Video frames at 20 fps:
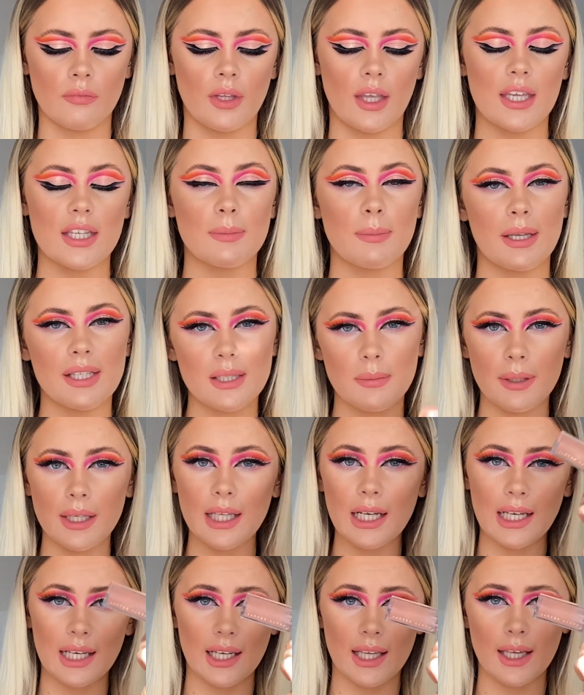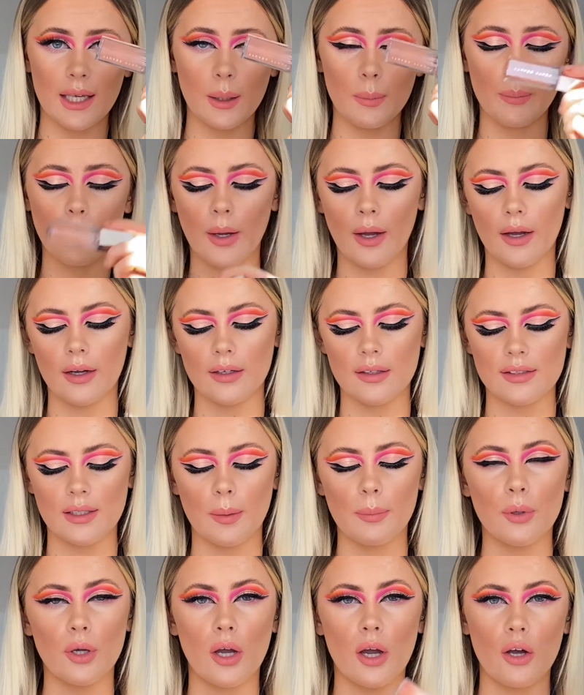It's meant to be clear, but because I
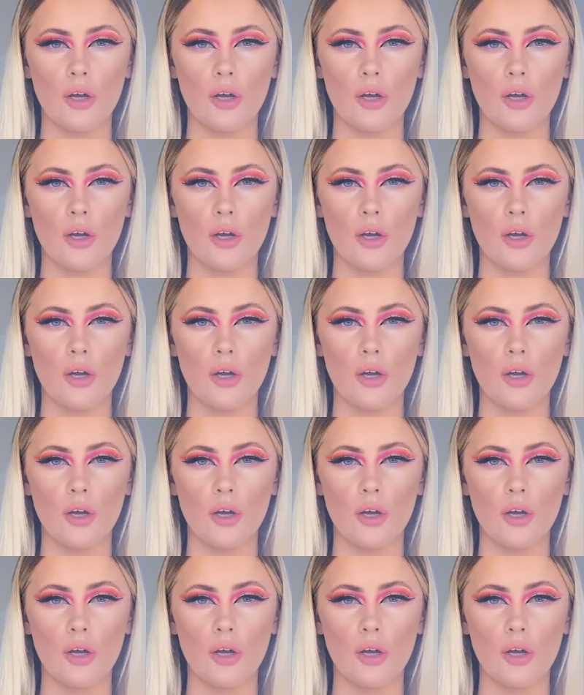put it